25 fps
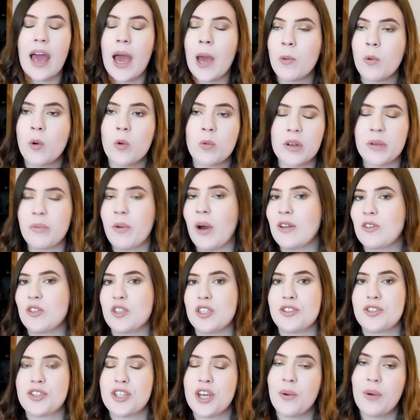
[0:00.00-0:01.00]
that I will
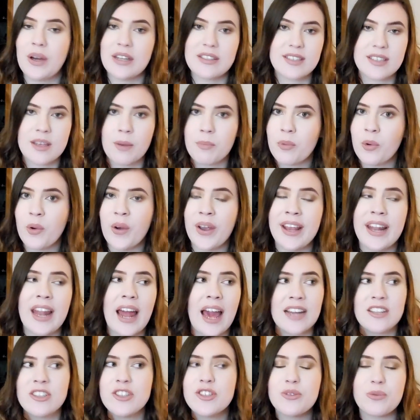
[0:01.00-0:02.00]
rewatch the show at some point.
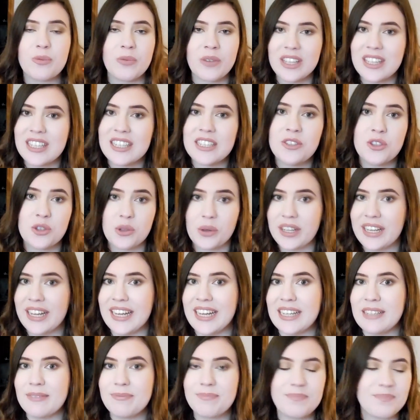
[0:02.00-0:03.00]
I just really enjoyed
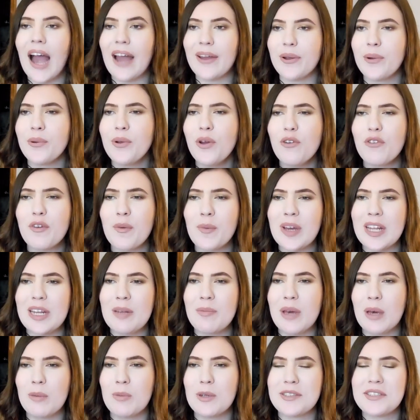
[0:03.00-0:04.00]
it. I don't know if I'm
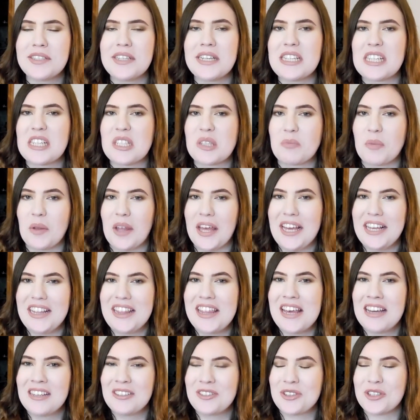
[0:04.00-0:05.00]
gonna be able to
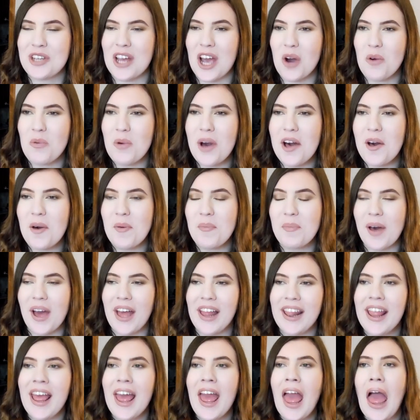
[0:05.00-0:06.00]
explain this show well,
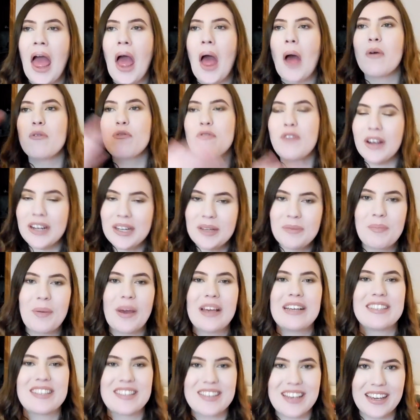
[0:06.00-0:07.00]
but very
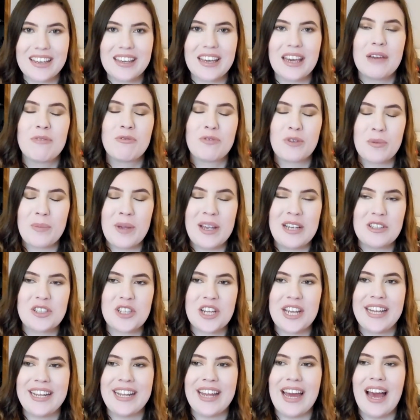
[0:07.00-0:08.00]
basic
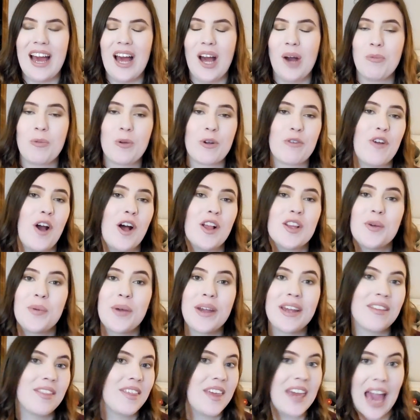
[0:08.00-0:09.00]
information. We're
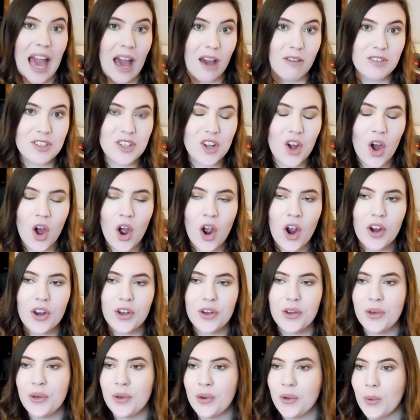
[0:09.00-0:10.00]
following the
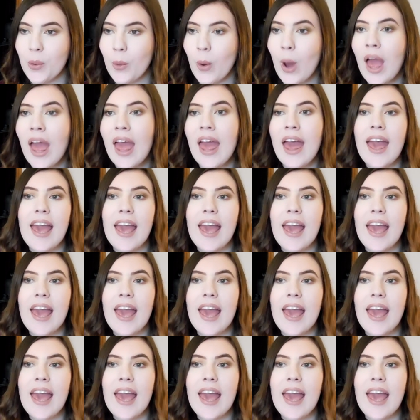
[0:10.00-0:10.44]
Avatar who